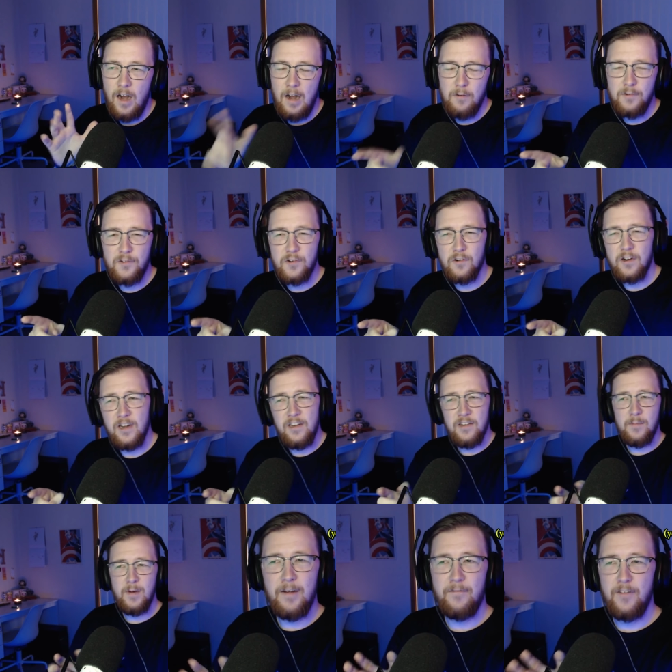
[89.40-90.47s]
I was talking
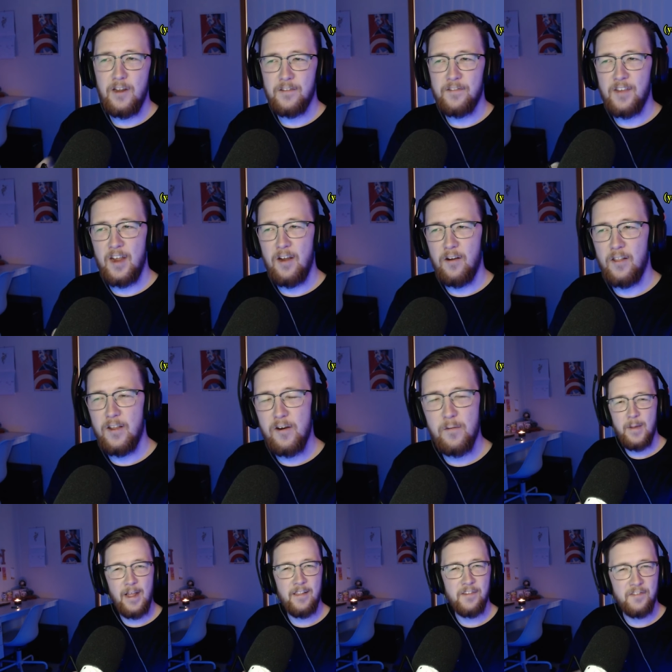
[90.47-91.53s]
to my fiance earlier
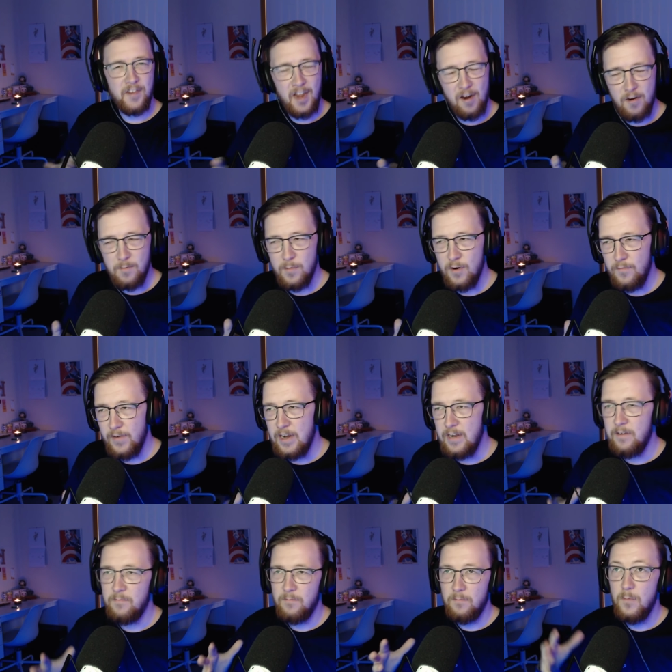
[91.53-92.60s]
about the Scary
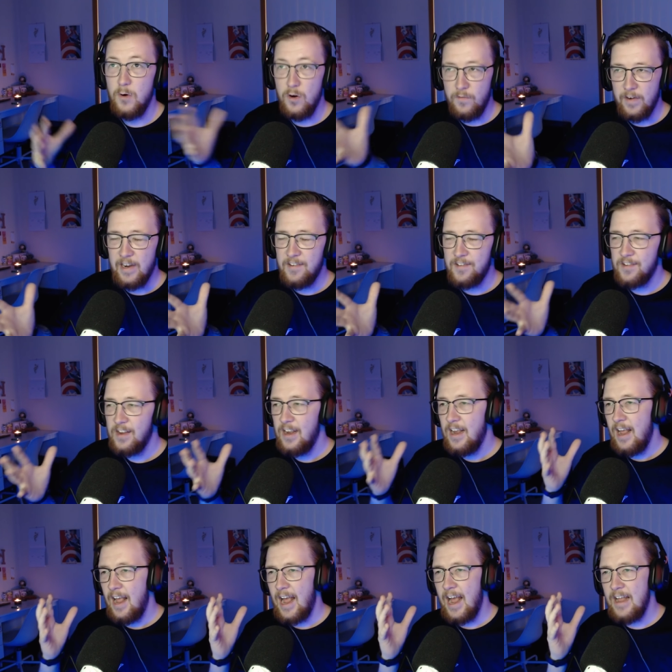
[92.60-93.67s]
Movie movies
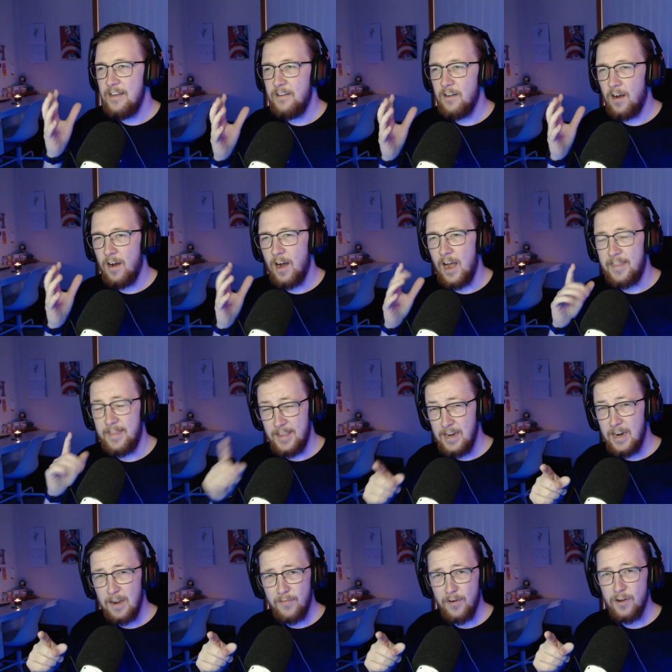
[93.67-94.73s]
and I
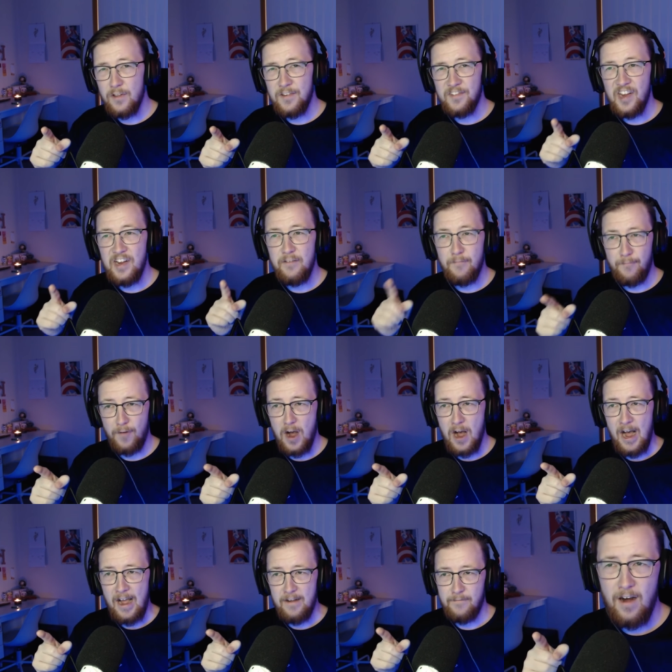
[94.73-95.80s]
think I've only seen
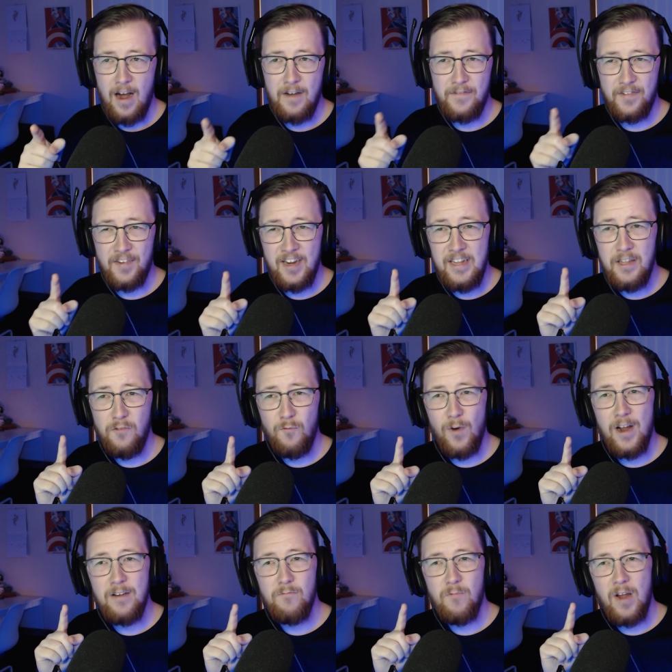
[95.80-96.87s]
five. I've seen the
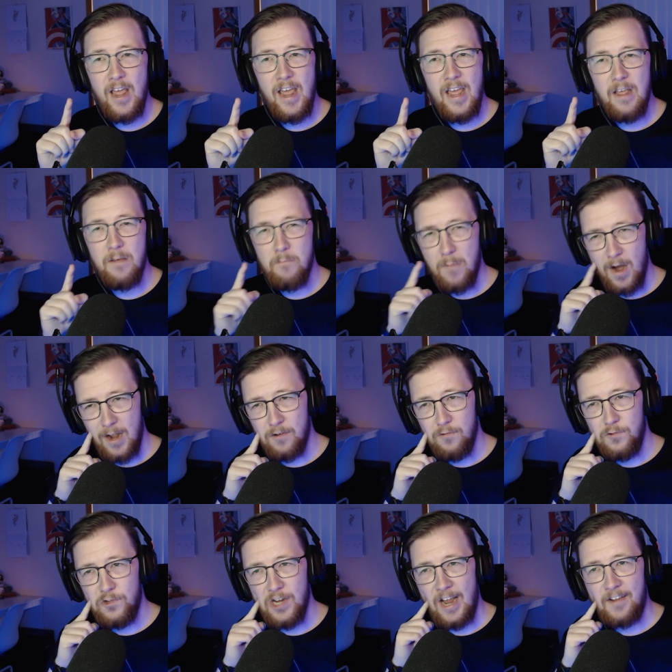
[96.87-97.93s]
one where Michael
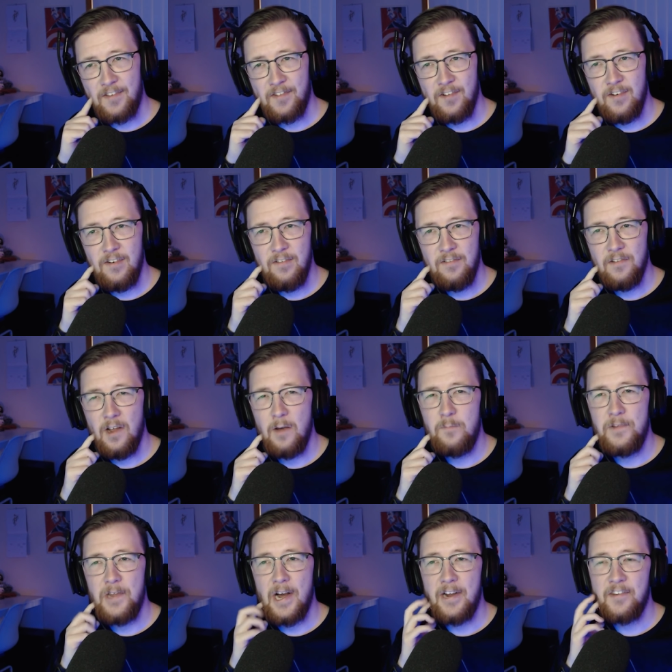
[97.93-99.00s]
Jackson
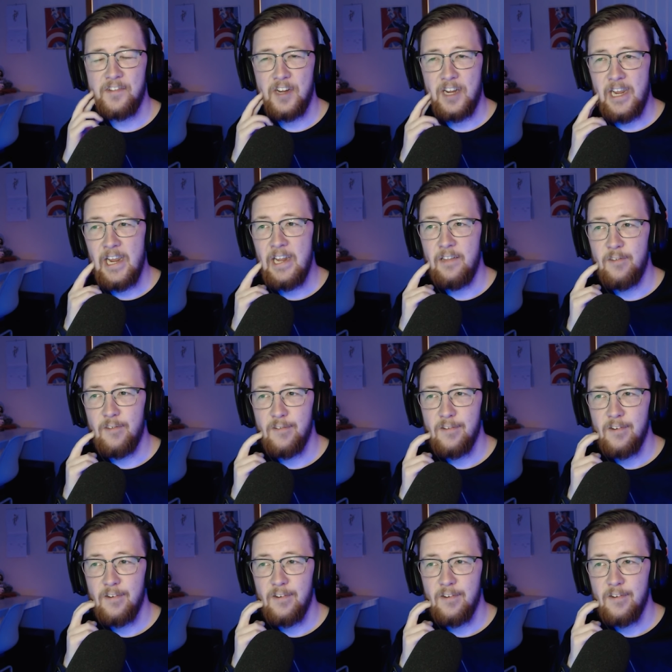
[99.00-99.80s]
abducts the kids